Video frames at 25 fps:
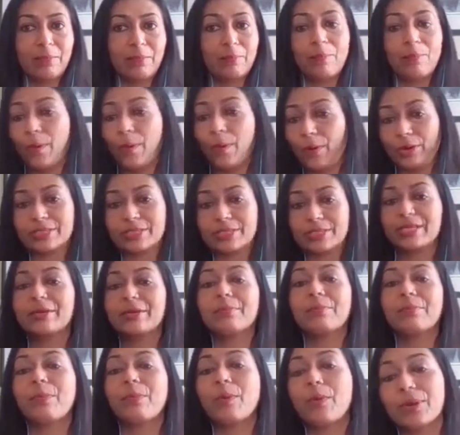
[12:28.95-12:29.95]
pause
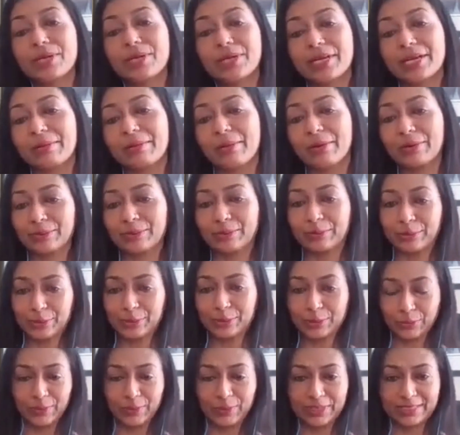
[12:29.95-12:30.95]
and ponder about those
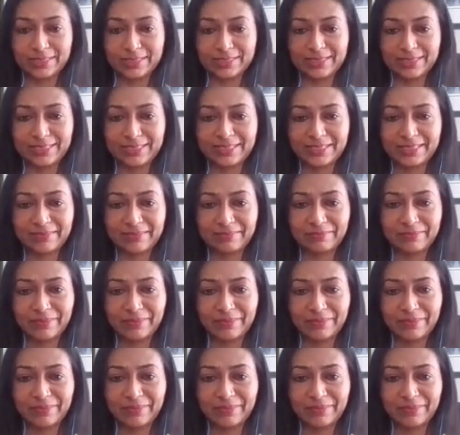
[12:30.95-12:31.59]
questions.